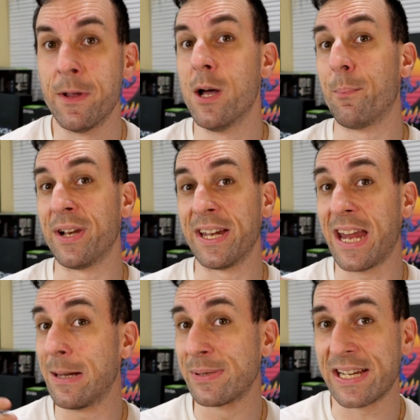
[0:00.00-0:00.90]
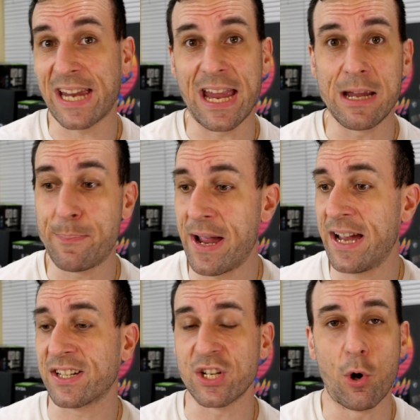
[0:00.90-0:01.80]
But in games like
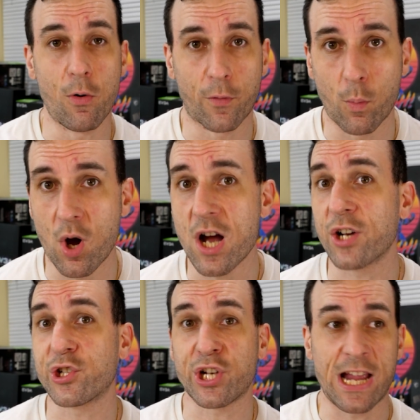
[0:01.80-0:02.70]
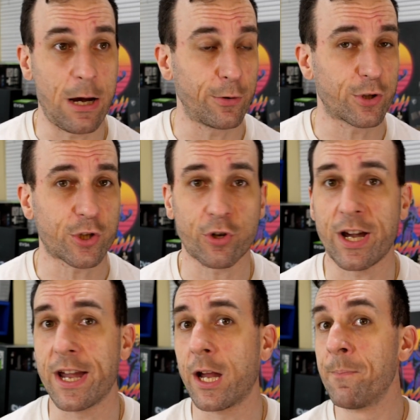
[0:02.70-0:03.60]
Apex, Overwatch,
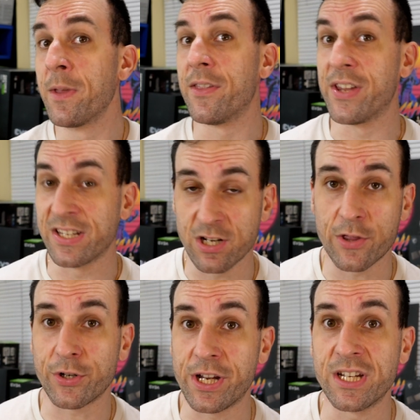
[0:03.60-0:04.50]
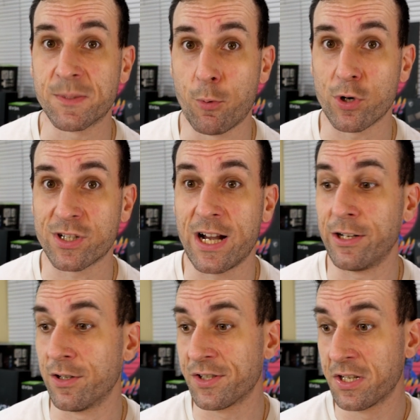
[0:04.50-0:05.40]
Counter-Strike, these other esport
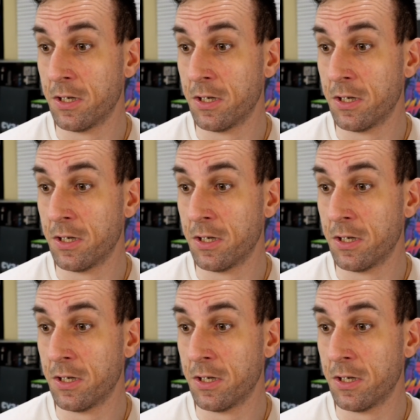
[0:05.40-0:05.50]
titles,